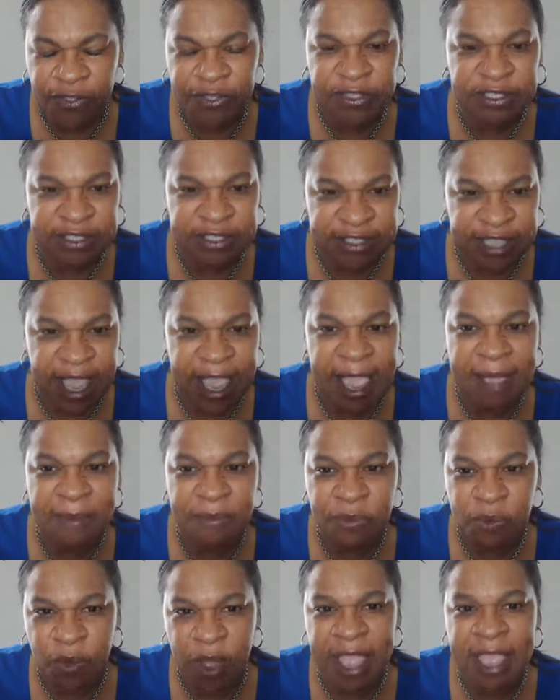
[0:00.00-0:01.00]
the
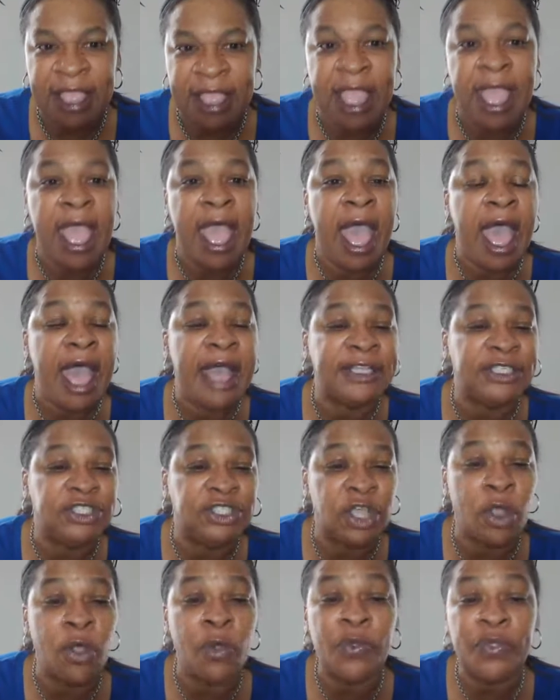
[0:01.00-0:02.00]
same way. I
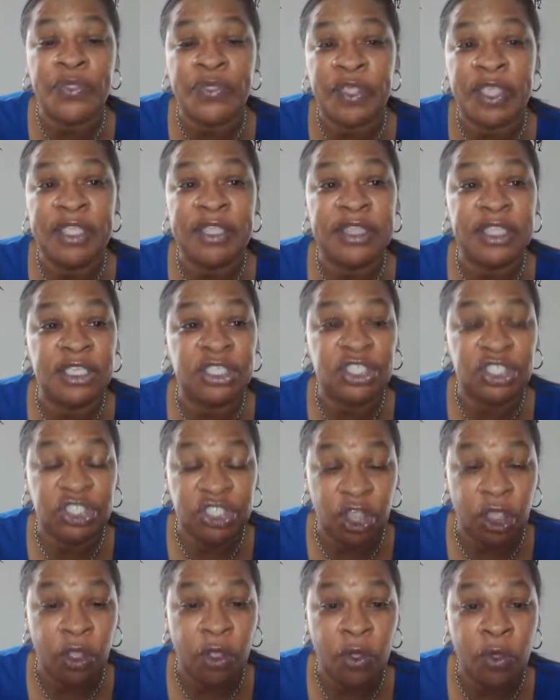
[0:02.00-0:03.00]
don't think the
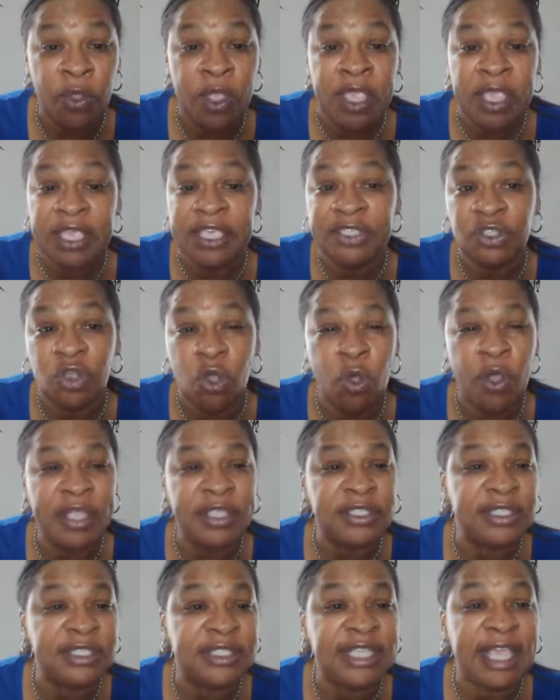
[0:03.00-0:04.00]
show is going
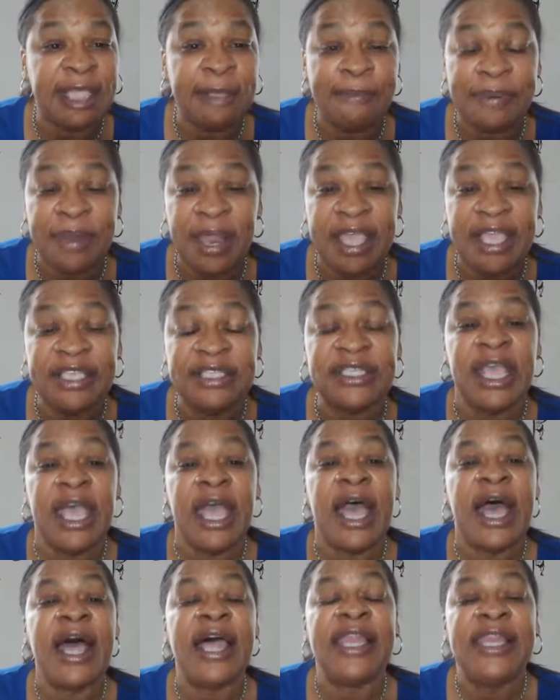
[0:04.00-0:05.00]
to take place
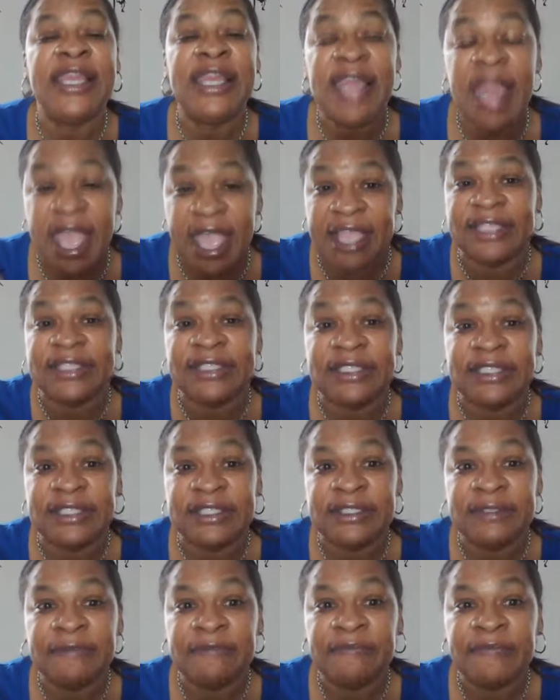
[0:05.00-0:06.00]

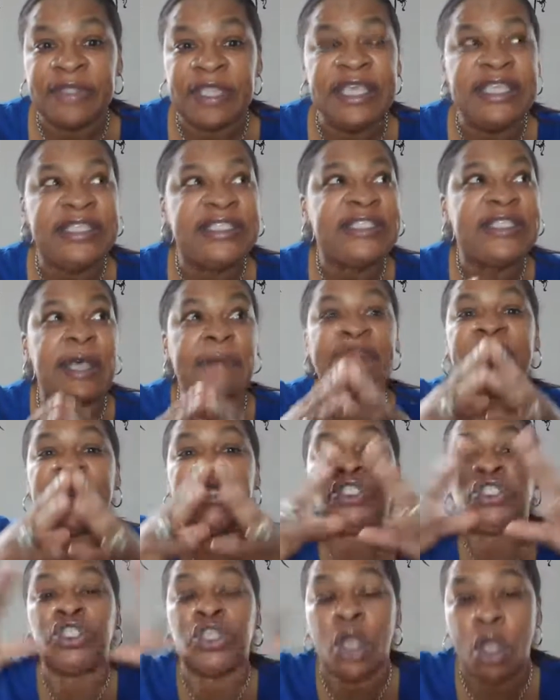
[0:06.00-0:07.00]
unless it's
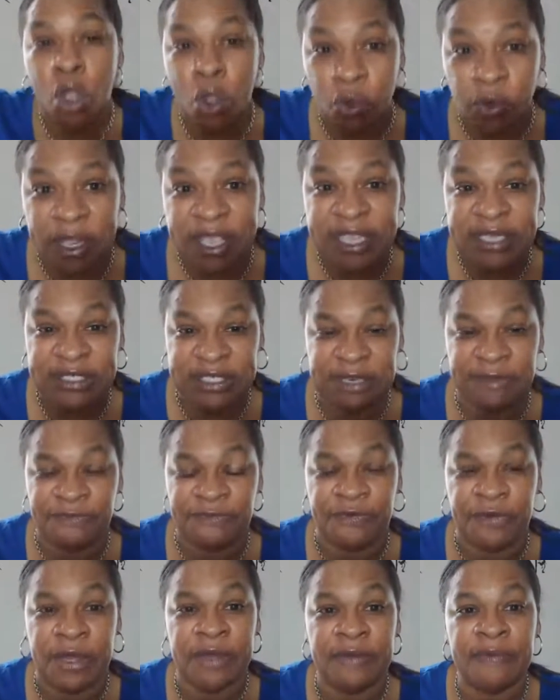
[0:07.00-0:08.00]
something totally
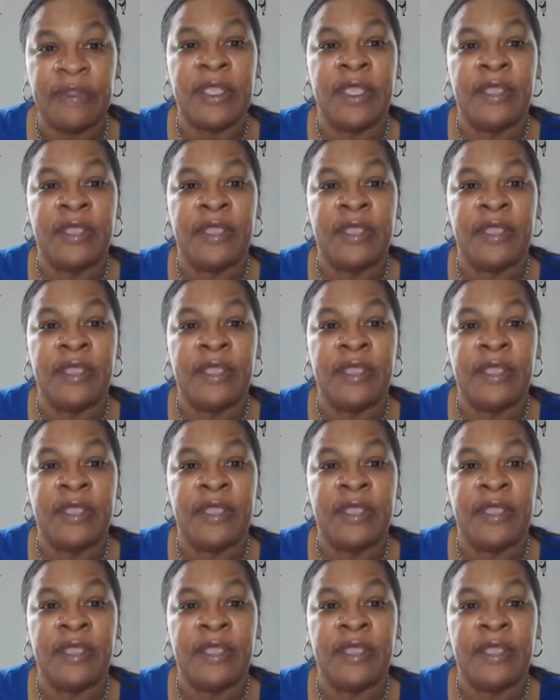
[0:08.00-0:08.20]
different